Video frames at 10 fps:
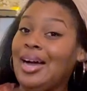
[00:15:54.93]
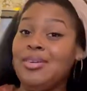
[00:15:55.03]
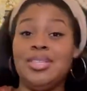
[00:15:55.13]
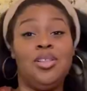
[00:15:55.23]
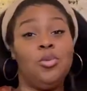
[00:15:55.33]
I
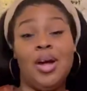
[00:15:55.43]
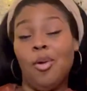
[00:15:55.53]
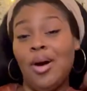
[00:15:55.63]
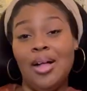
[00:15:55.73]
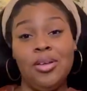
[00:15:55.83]
was a little
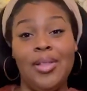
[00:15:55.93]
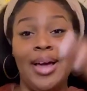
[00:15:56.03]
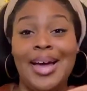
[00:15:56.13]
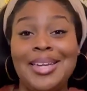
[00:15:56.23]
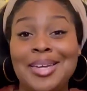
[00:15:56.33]
Rottweiler.
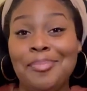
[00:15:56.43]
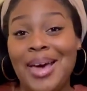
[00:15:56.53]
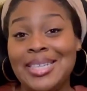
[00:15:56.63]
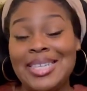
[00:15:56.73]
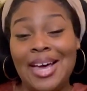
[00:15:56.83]
Like I didn't
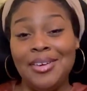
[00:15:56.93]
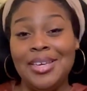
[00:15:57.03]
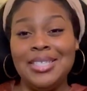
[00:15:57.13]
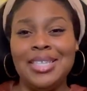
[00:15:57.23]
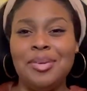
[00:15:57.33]
back down
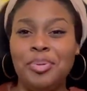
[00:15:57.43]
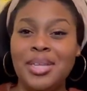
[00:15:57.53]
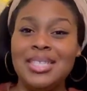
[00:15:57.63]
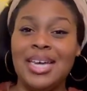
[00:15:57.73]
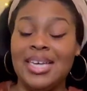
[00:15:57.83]
easily.
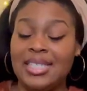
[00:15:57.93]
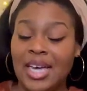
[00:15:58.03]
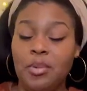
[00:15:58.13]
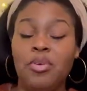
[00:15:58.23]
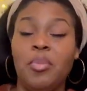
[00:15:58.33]
Plus, like I
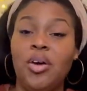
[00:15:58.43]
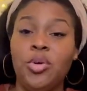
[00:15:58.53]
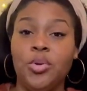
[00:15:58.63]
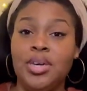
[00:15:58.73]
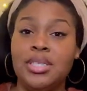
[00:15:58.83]
said, we were
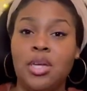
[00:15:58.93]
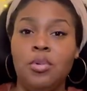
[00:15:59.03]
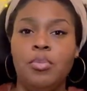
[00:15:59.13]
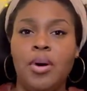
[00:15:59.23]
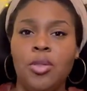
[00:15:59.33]
both Greek, so
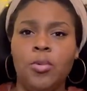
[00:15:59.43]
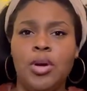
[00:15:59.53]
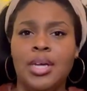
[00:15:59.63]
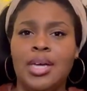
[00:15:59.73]
we both were going to